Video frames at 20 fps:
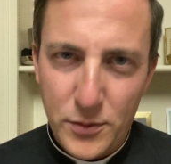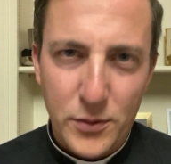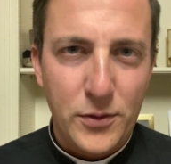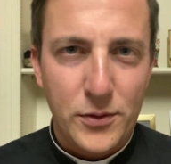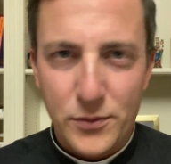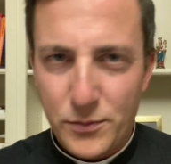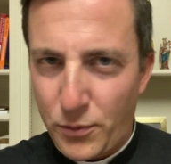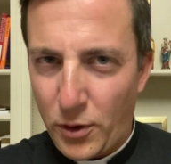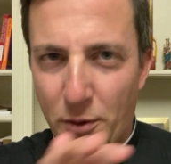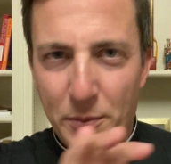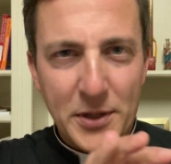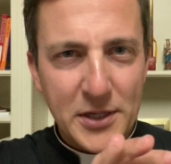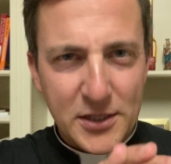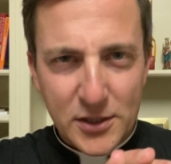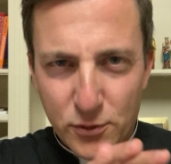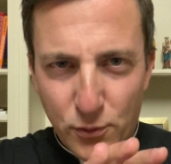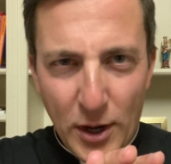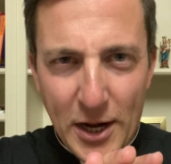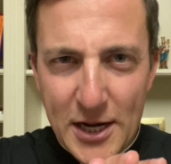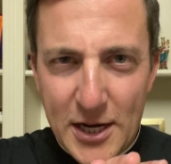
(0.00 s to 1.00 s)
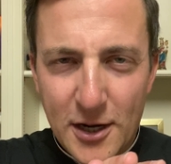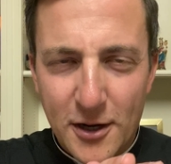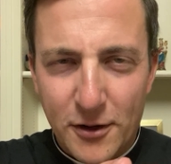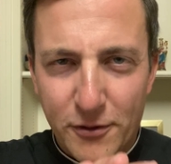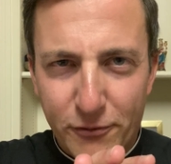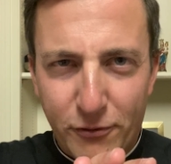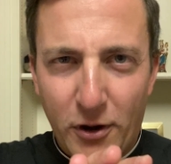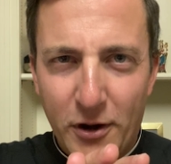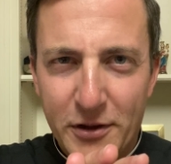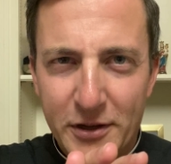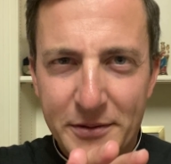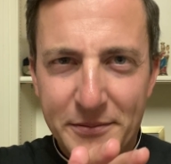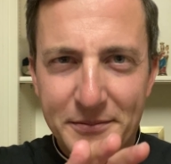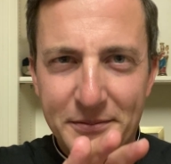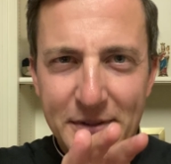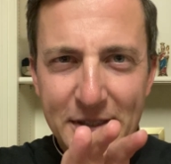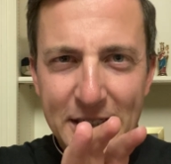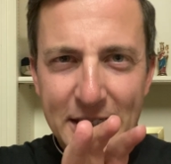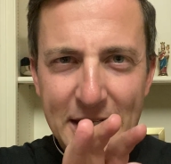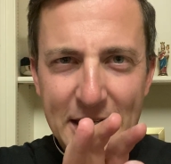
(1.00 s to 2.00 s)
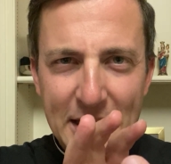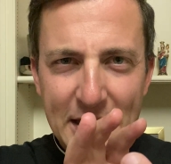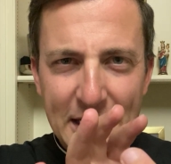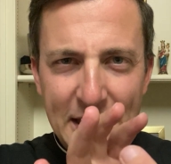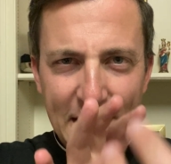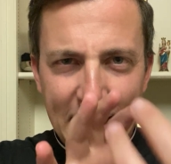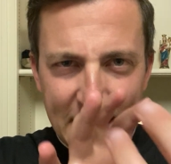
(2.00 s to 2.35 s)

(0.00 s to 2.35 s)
Bartimaeus is right here in front of him. And